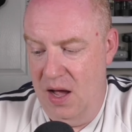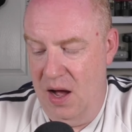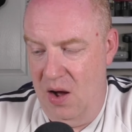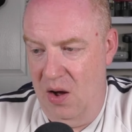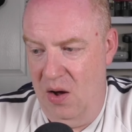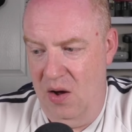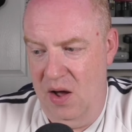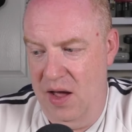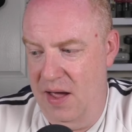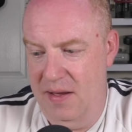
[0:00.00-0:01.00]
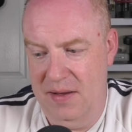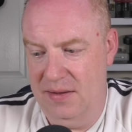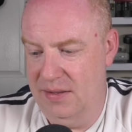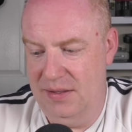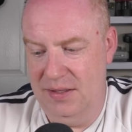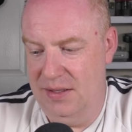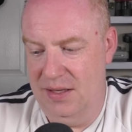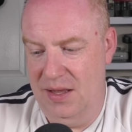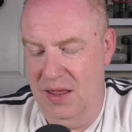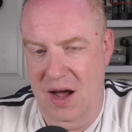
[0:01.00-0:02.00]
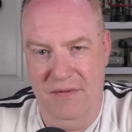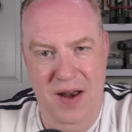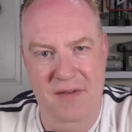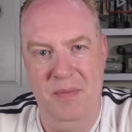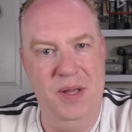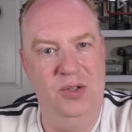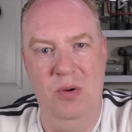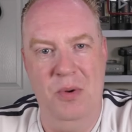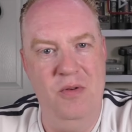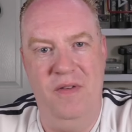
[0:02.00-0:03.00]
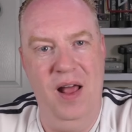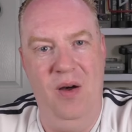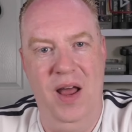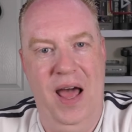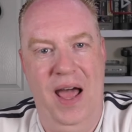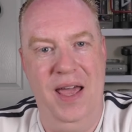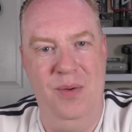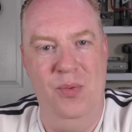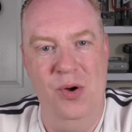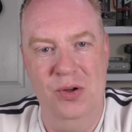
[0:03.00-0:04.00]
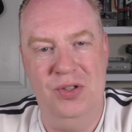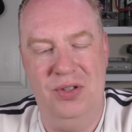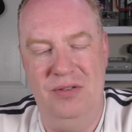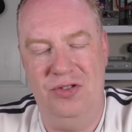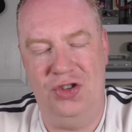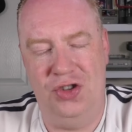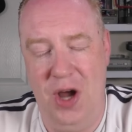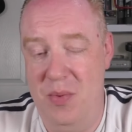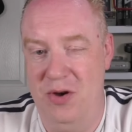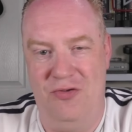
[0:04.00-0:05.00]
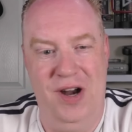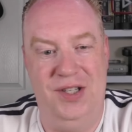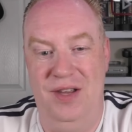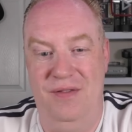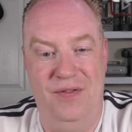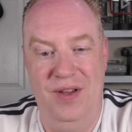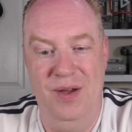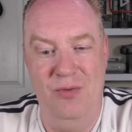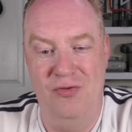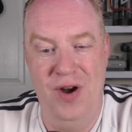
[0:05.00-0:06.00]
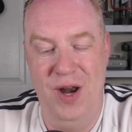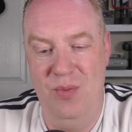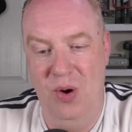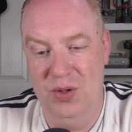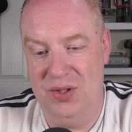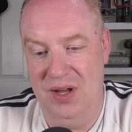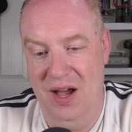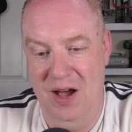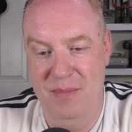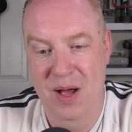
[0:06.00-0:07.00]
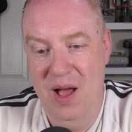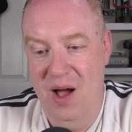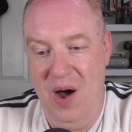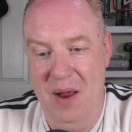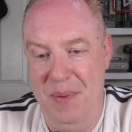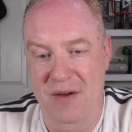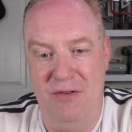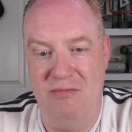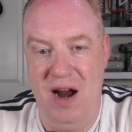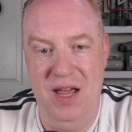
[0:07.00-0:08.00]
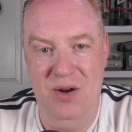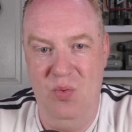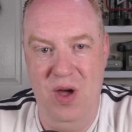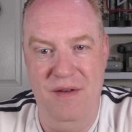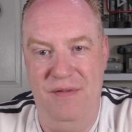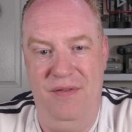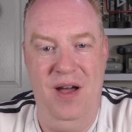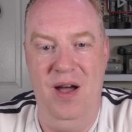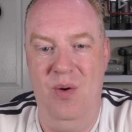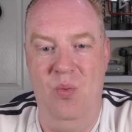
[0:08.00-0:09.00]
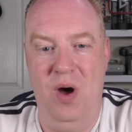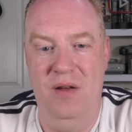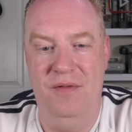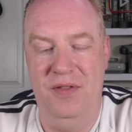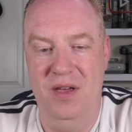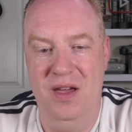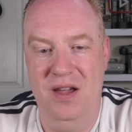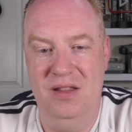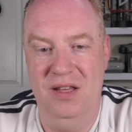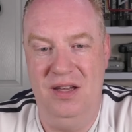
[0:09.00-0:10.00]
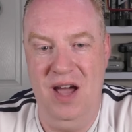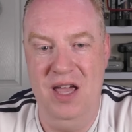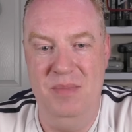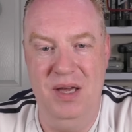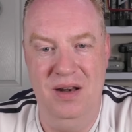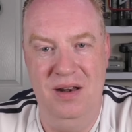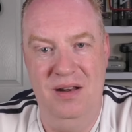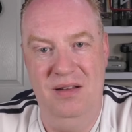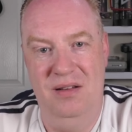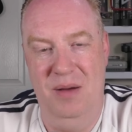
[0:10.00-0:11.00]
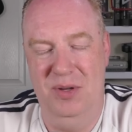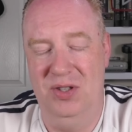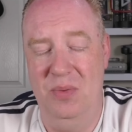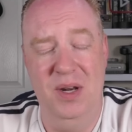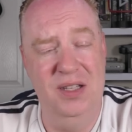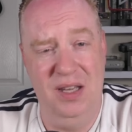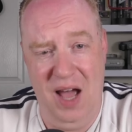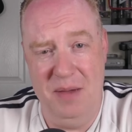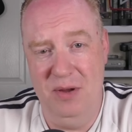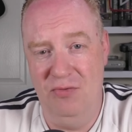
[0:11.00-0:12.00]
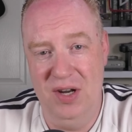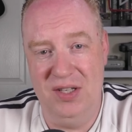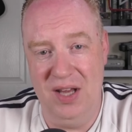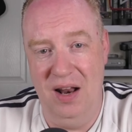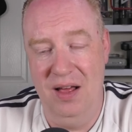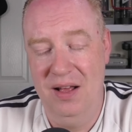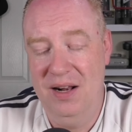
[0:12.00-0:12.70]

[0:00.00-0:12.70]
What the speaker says: I've never been to a boot fair like that. It was so aggressive. It really was. I had a bit of a run-in with one of the gaming, I'm assuming he's a gaming reseller.